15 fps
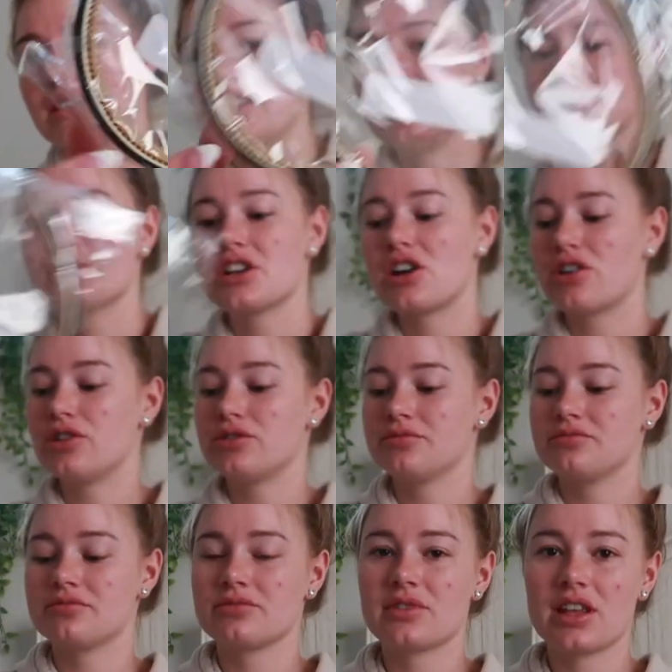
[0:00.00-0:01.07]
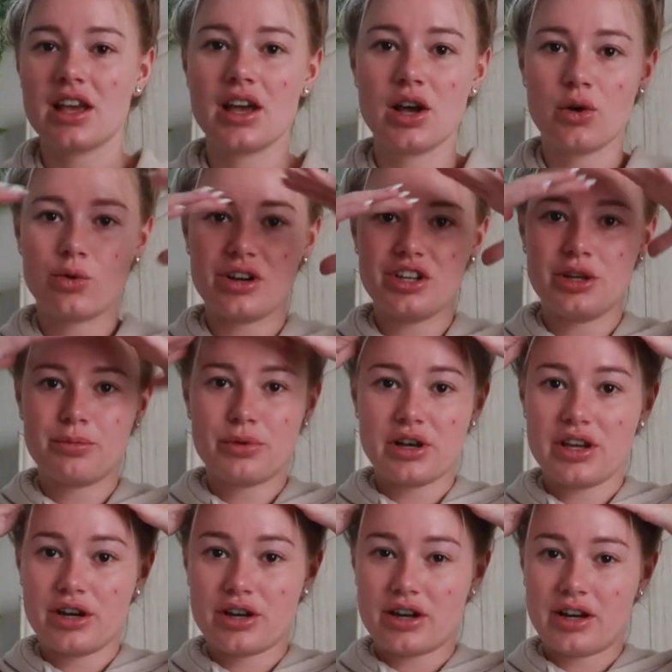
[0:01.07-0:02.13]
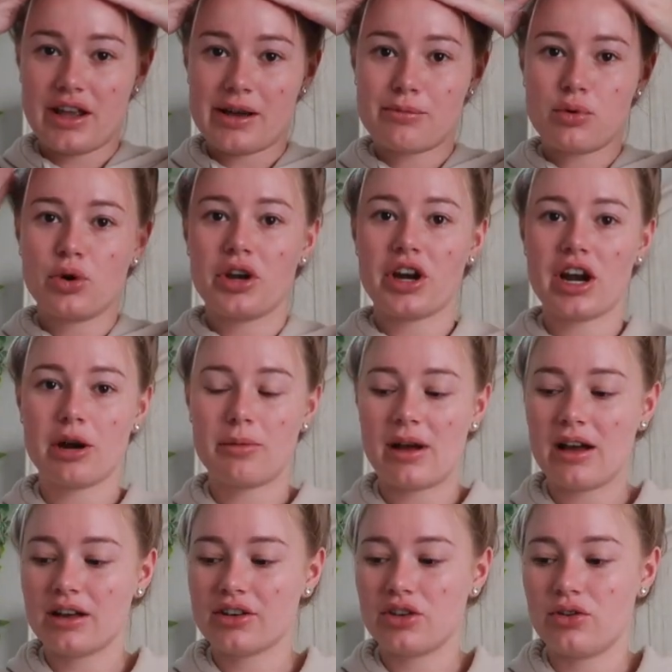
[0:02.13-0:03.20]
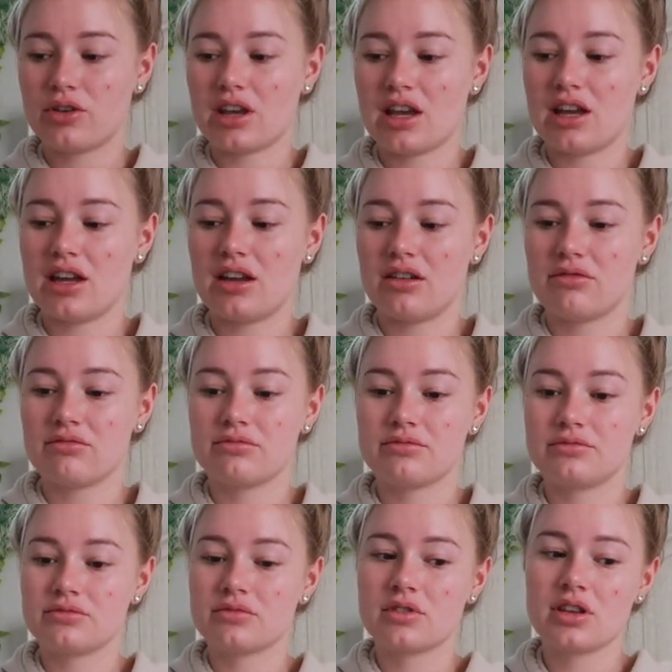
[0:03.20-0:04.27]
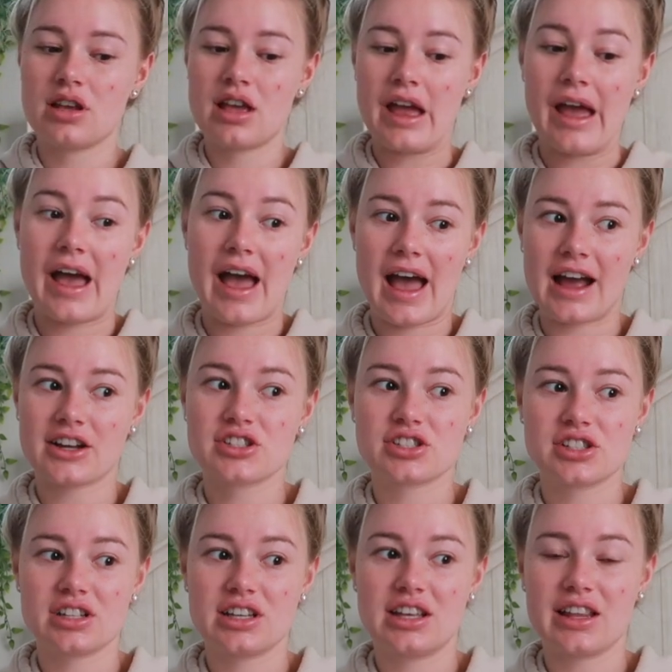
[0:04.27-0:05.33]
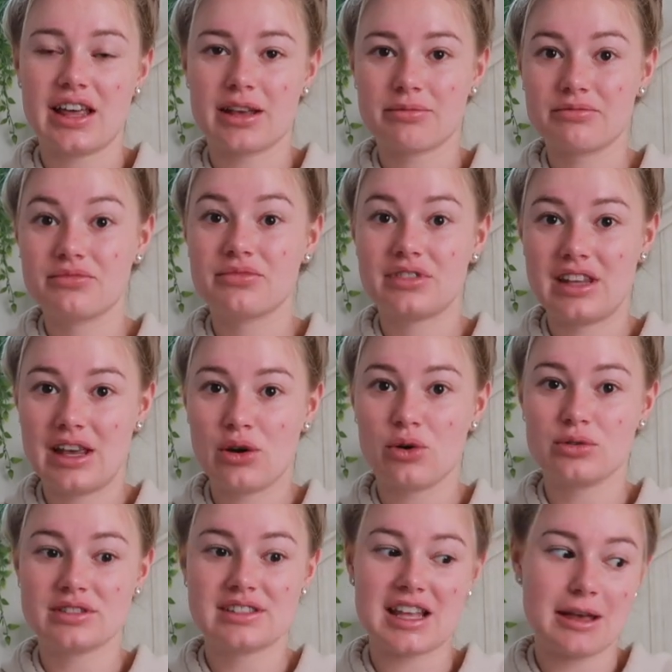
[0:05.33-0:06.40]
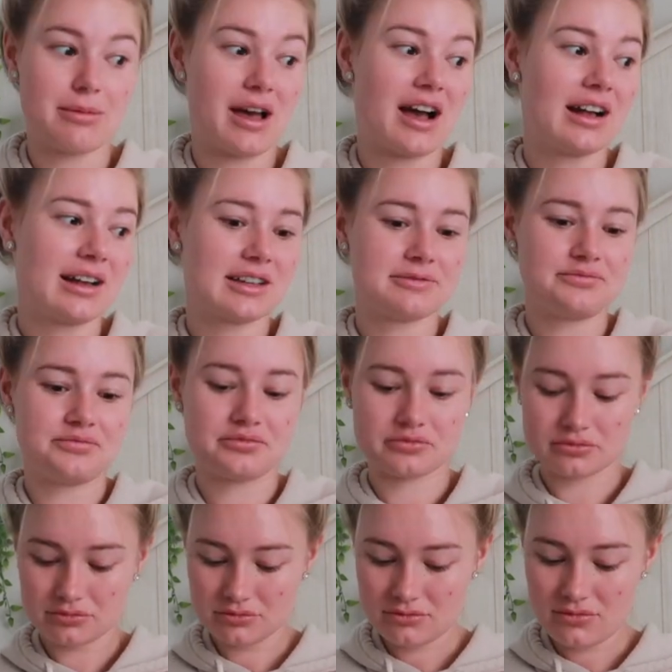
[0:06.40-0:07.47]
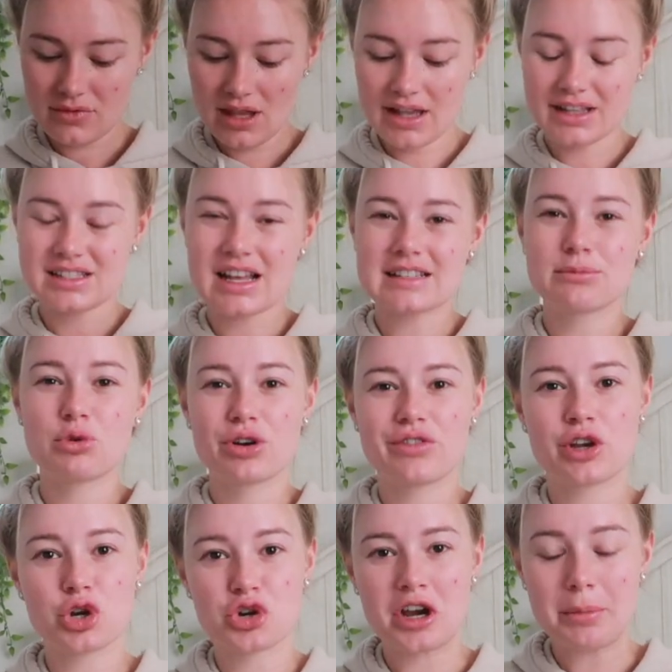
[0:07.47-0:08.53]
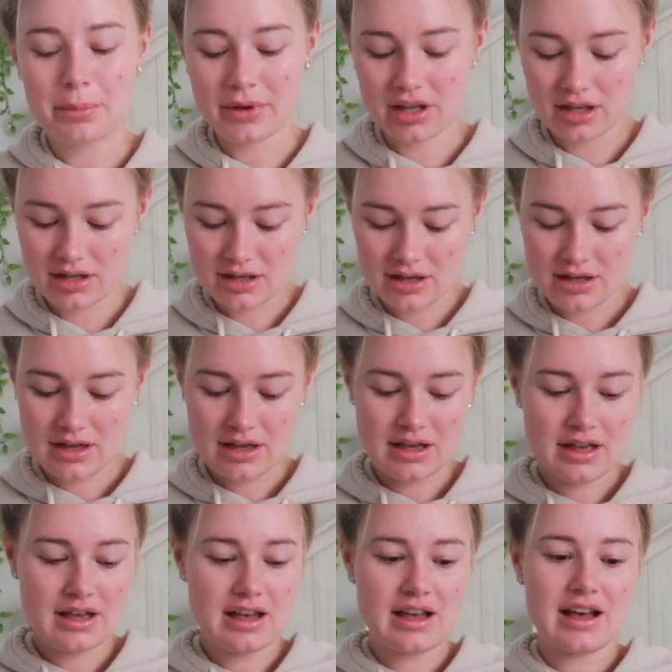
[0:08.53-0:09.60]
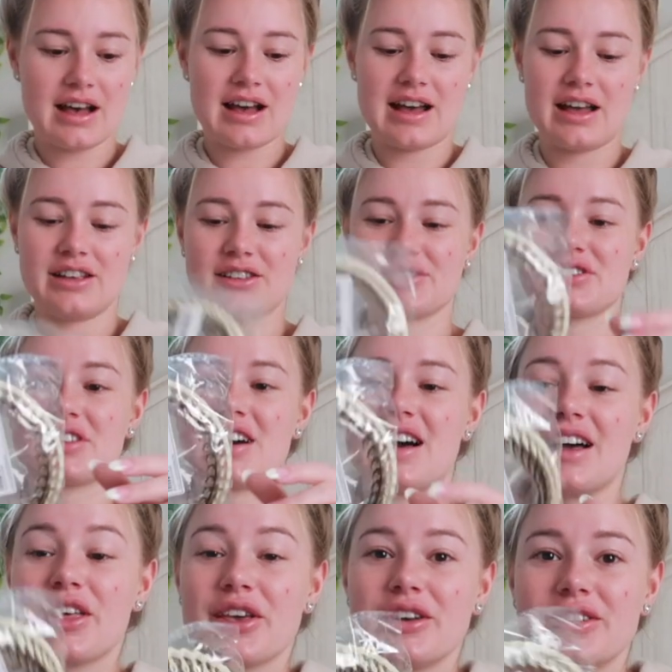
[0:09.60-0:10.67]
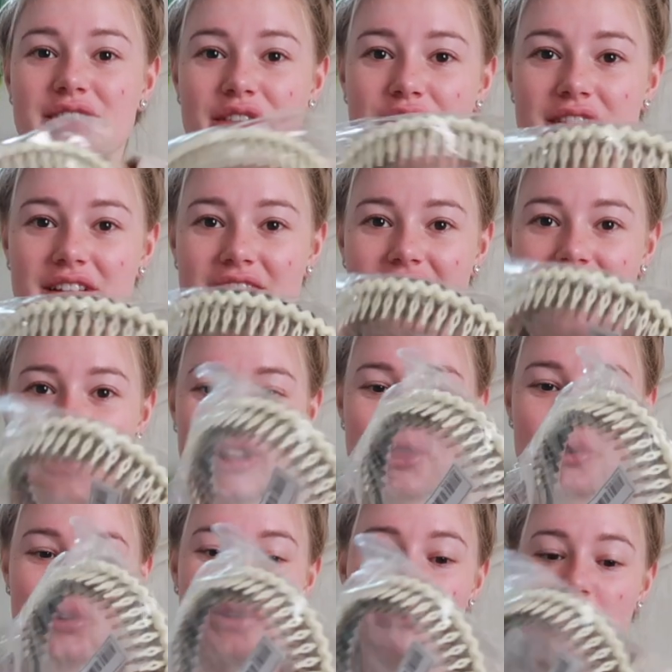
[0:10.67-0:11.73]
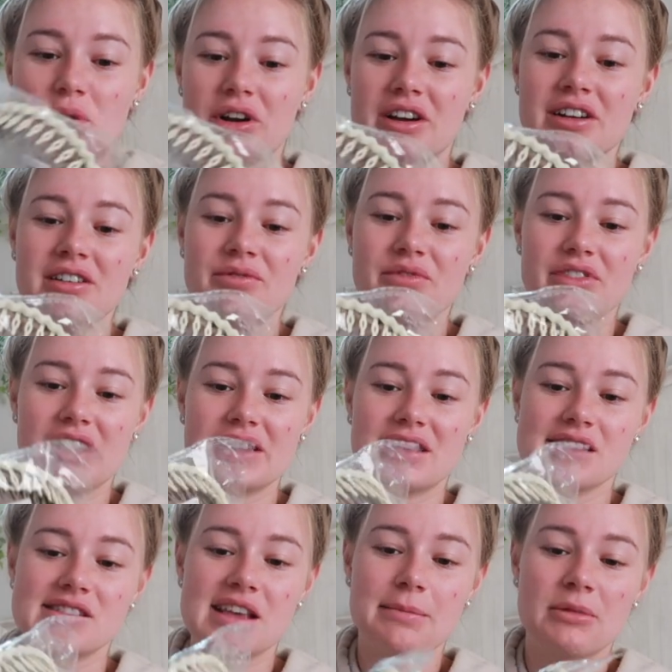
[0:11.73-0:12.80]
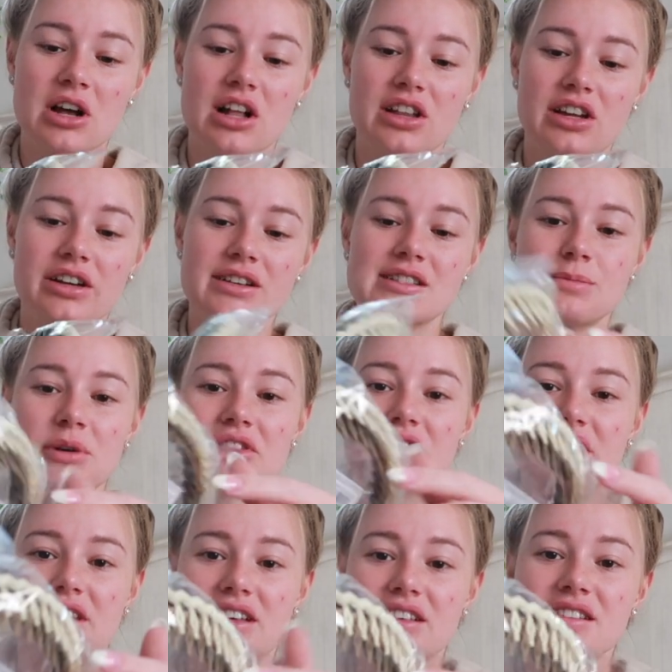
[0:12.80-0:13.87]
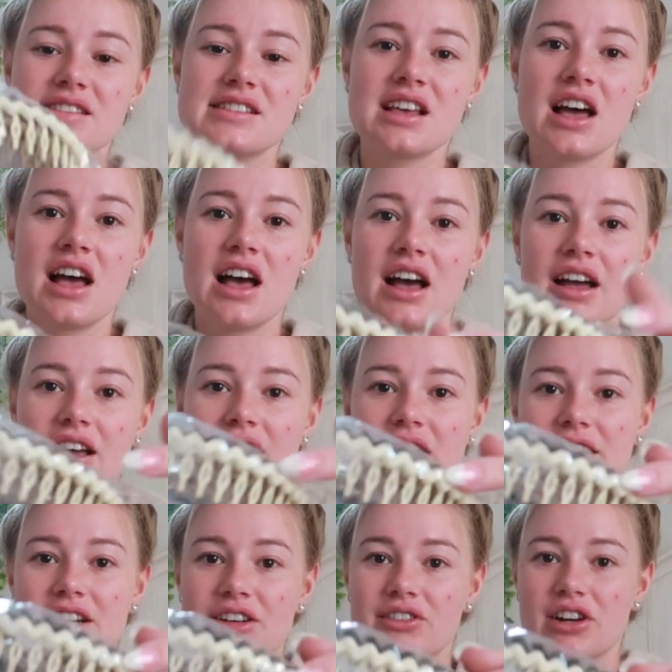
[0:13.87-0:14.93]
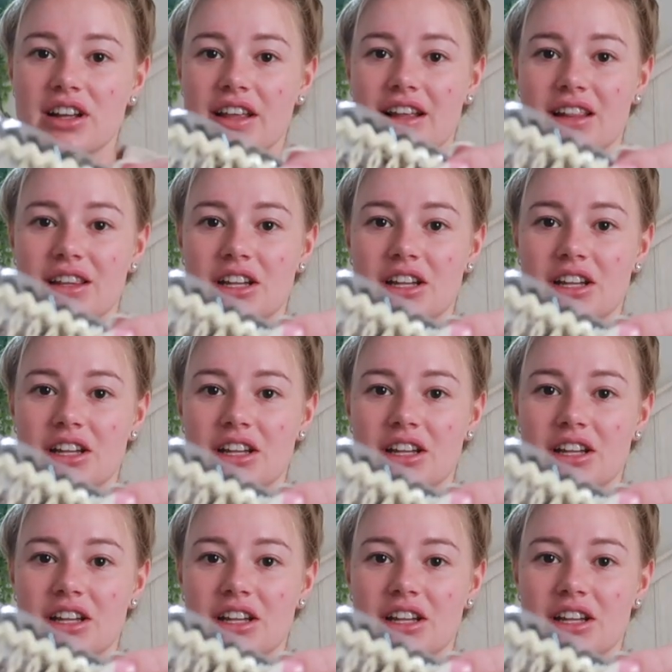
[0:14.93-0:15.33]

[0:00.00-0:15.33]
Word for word: teeth. So when you put your, like pull your hair back, you can actually like, it will stay back. Cause it has more of a grip. I also got uh, three more, like the same colors, but these kind of are like a